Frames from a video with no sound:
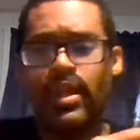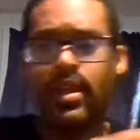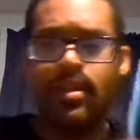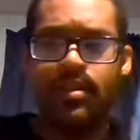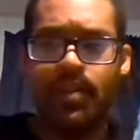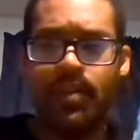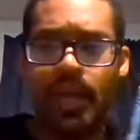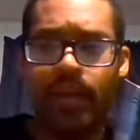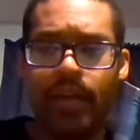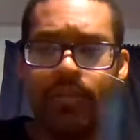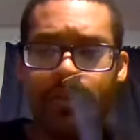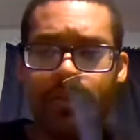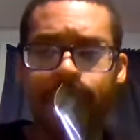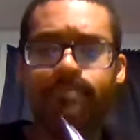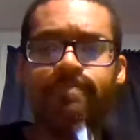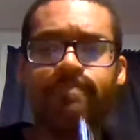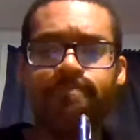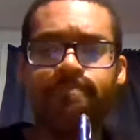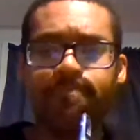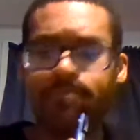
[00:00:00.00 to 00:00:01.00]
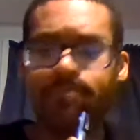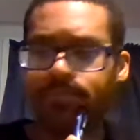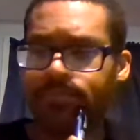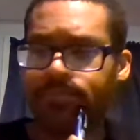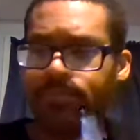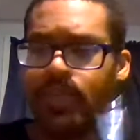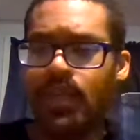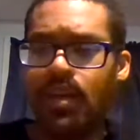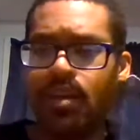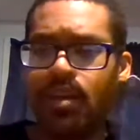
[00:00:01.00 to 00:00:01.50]
to heaven.
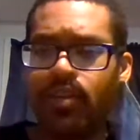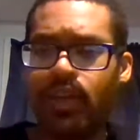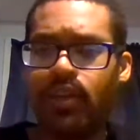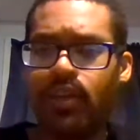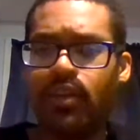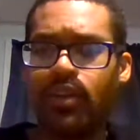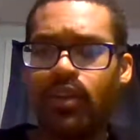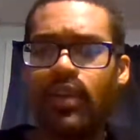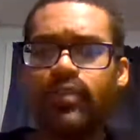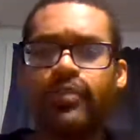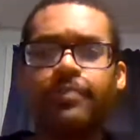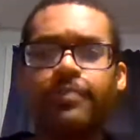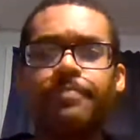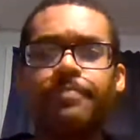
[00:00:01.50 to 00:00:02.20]
Thank you guys.